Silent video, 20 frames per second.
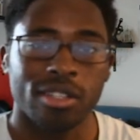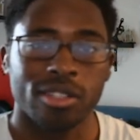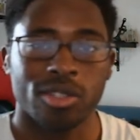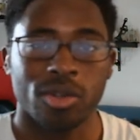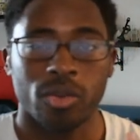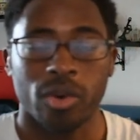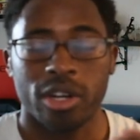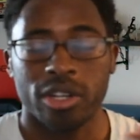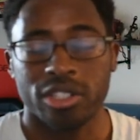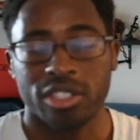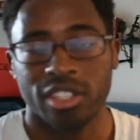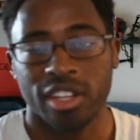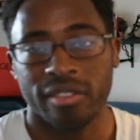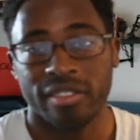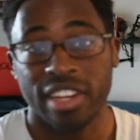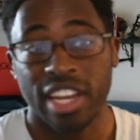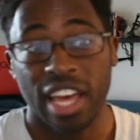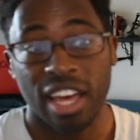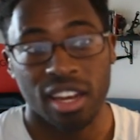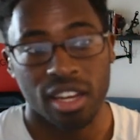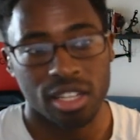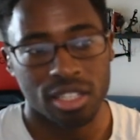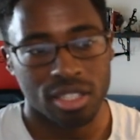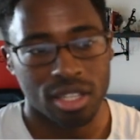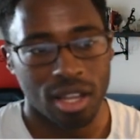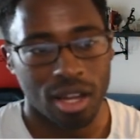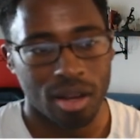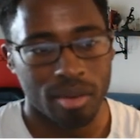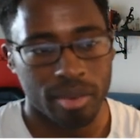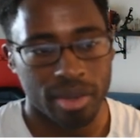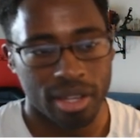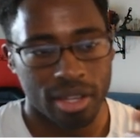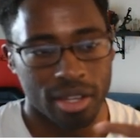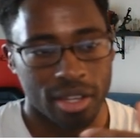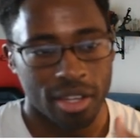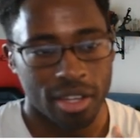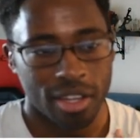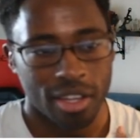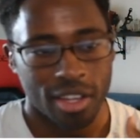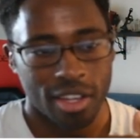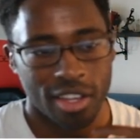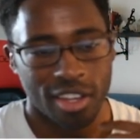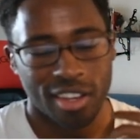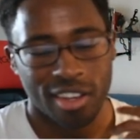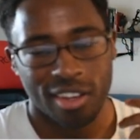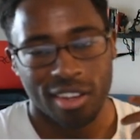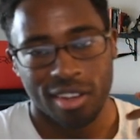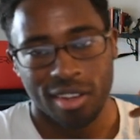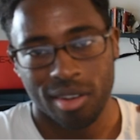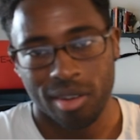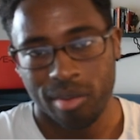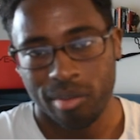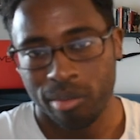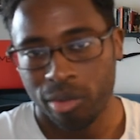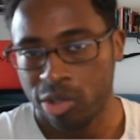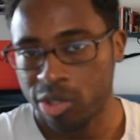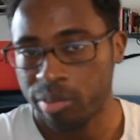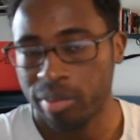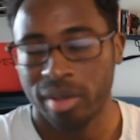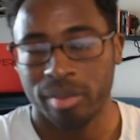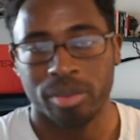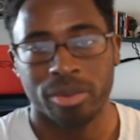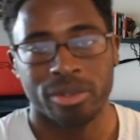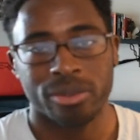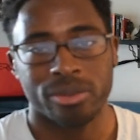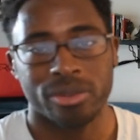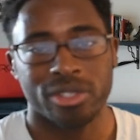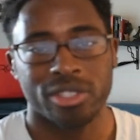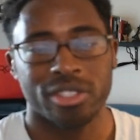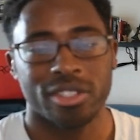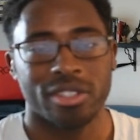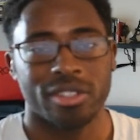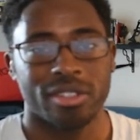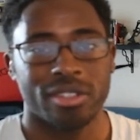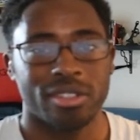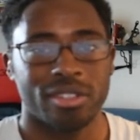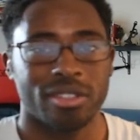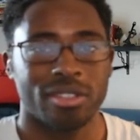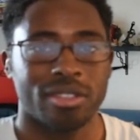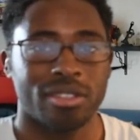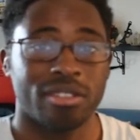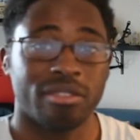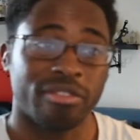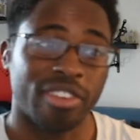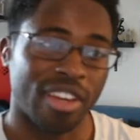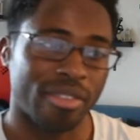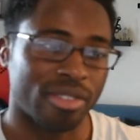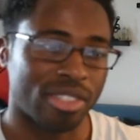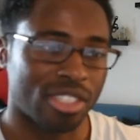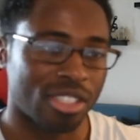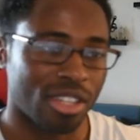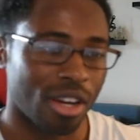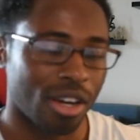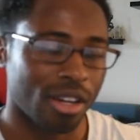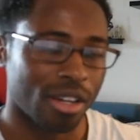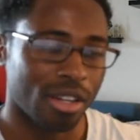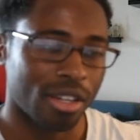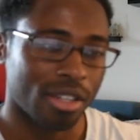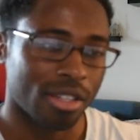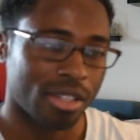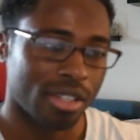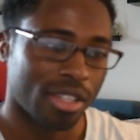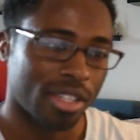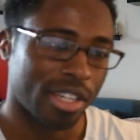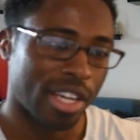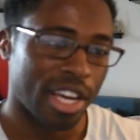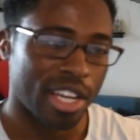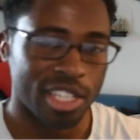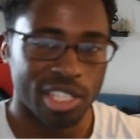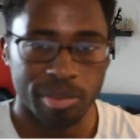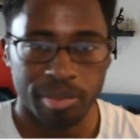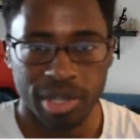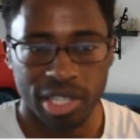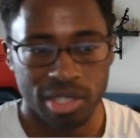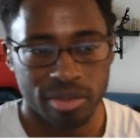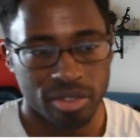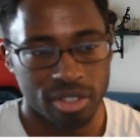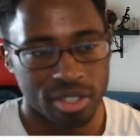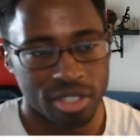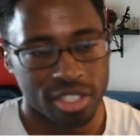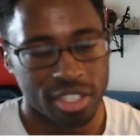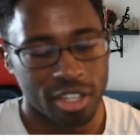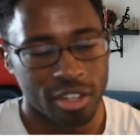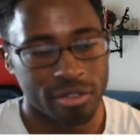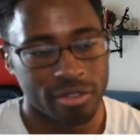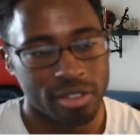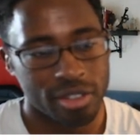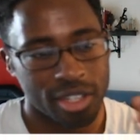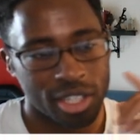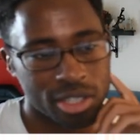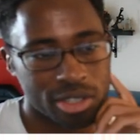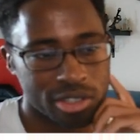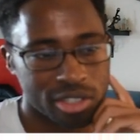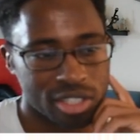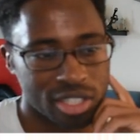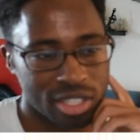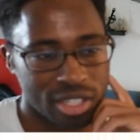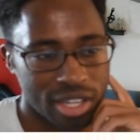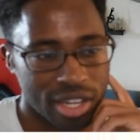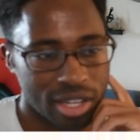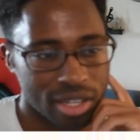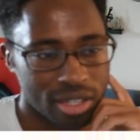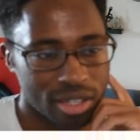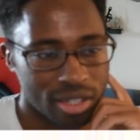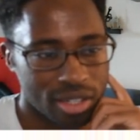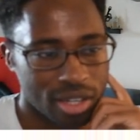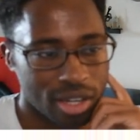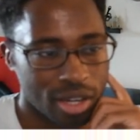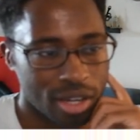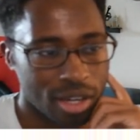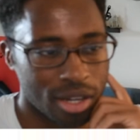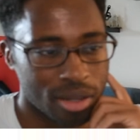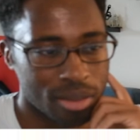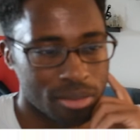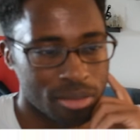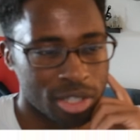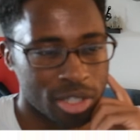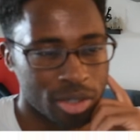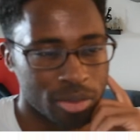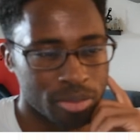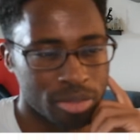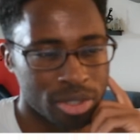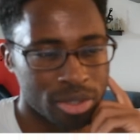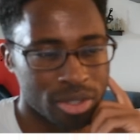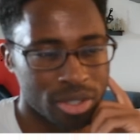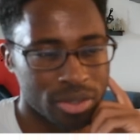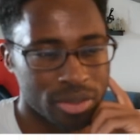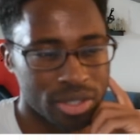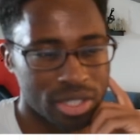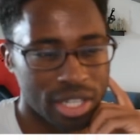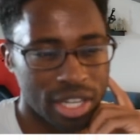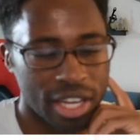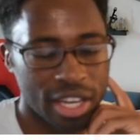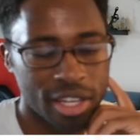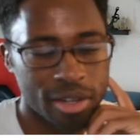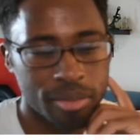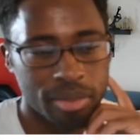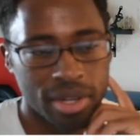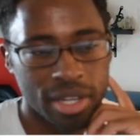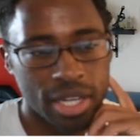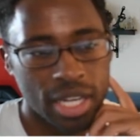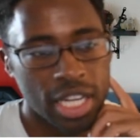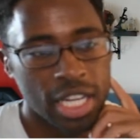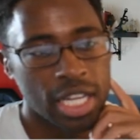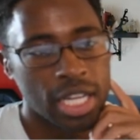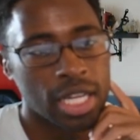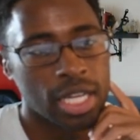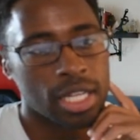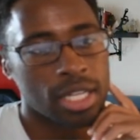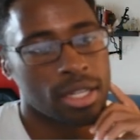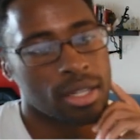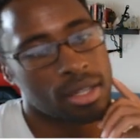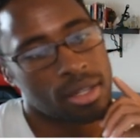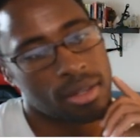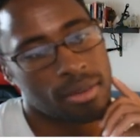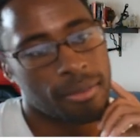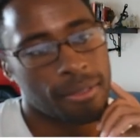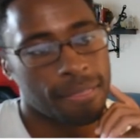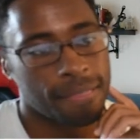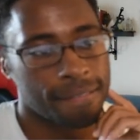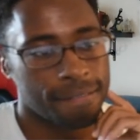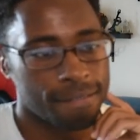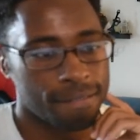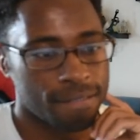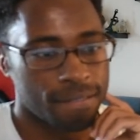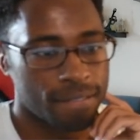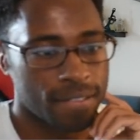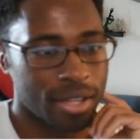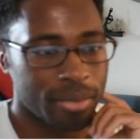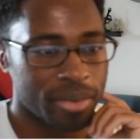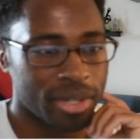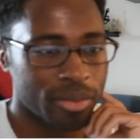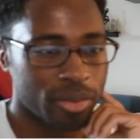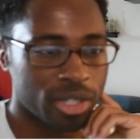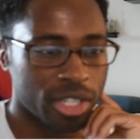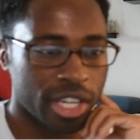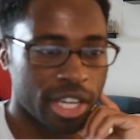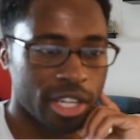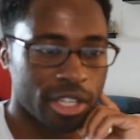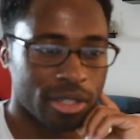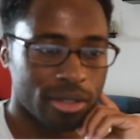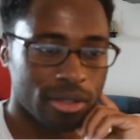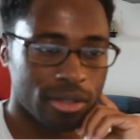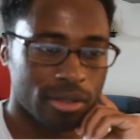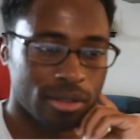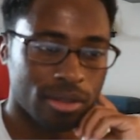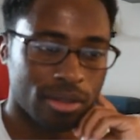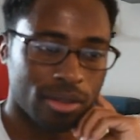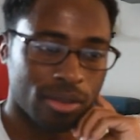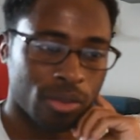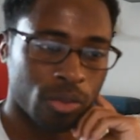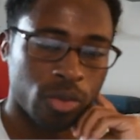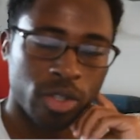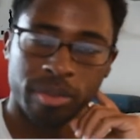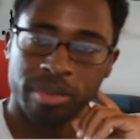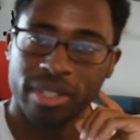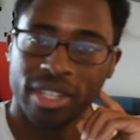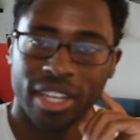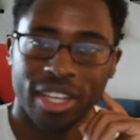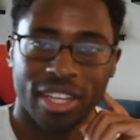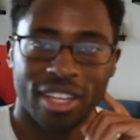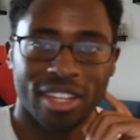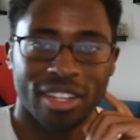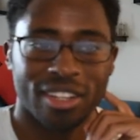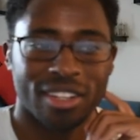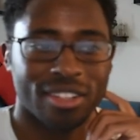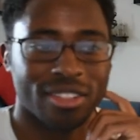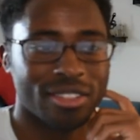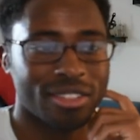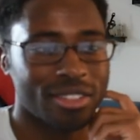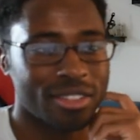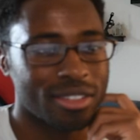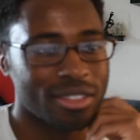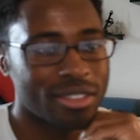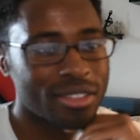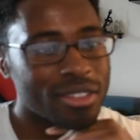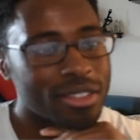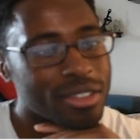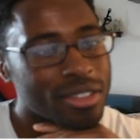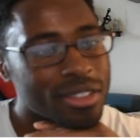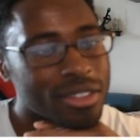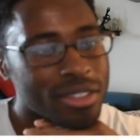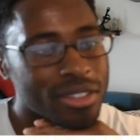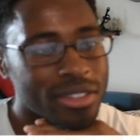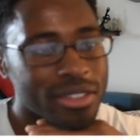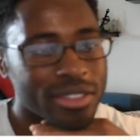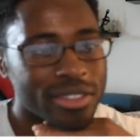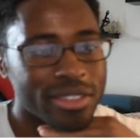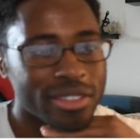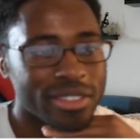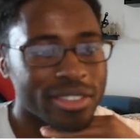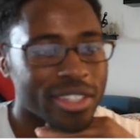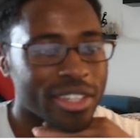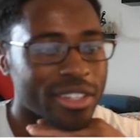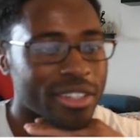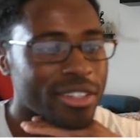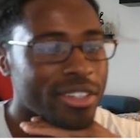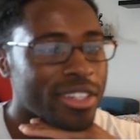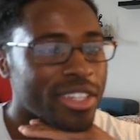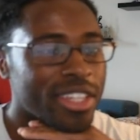So Water 7, Endy's Lobby, most people's favorite saga. It kind of speaks for itself. Interesting that you know, Bluno is ahead, but I mean, you get whooped like he does. Yeah.